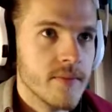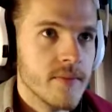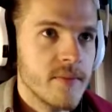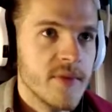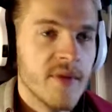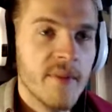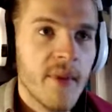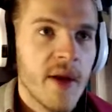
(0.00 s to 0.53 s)

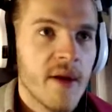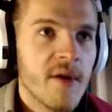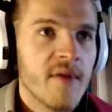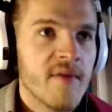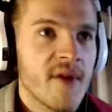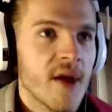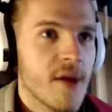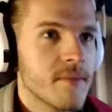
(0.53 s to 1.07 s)
The mother of
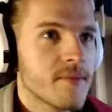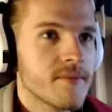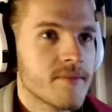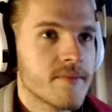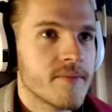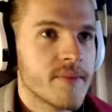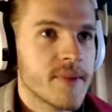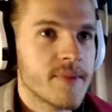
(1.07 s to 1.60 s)
the
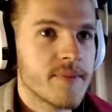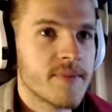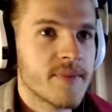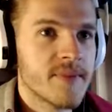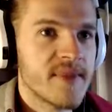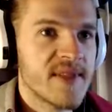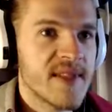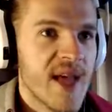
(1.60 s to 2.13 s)

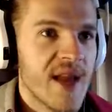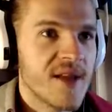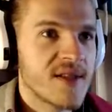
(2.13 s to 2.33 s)
saddened